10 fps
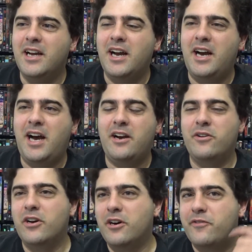I
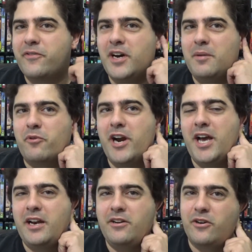don't know if
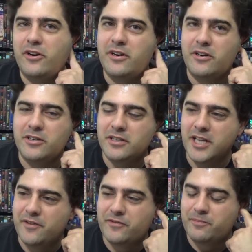Brad or
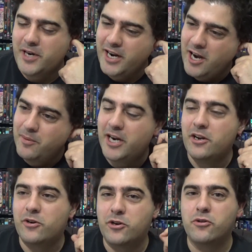left by now, but I
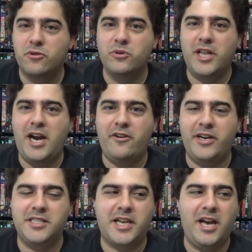know Guru
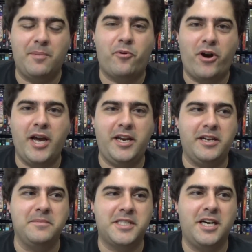Larry is kind of priding
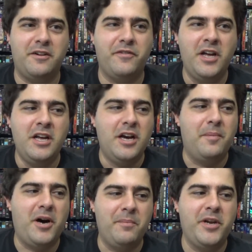himself
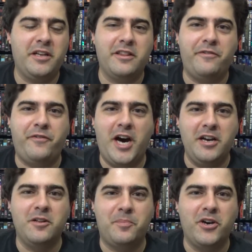upon being the
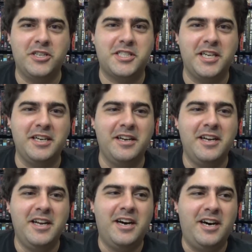final person
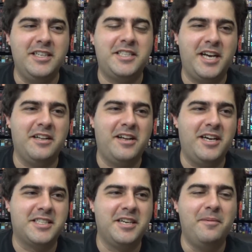on Channel
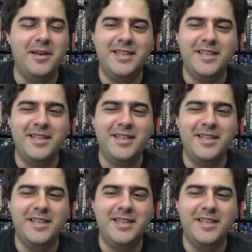Awesome.